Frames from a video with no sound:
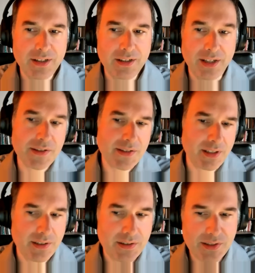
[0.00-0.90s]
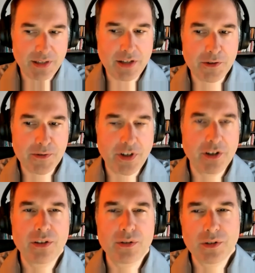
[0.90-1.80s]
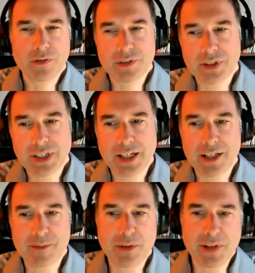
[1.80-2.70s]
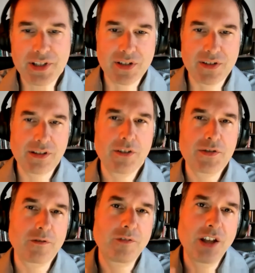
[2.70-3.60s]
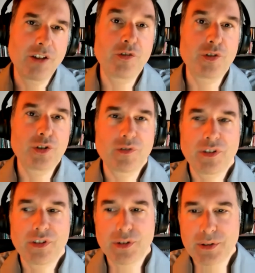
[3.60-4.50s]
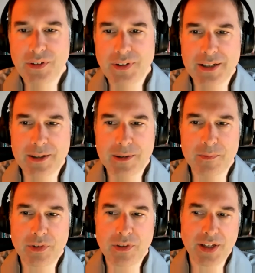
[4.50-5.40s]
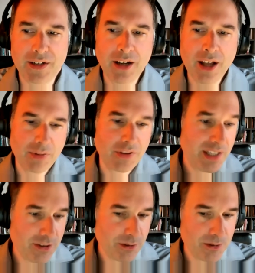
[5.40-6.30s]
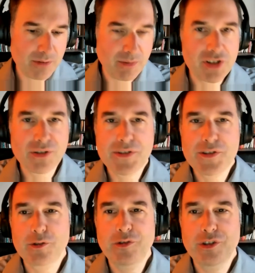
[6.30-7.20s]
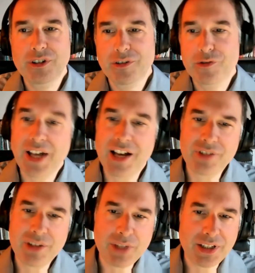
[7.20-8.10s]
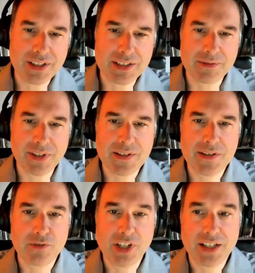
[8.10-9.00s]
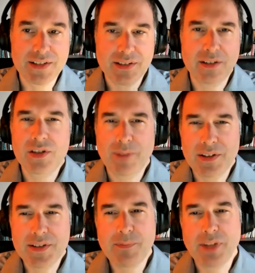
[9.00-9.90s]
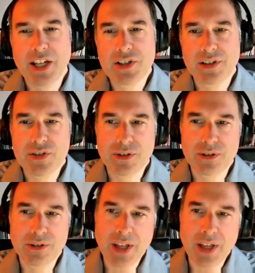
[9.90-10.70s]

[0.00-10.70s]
insights and those very thoughtful questions. Lots of food for thought there. But thank you so much also for having me. It's really is a tremendous pleasure to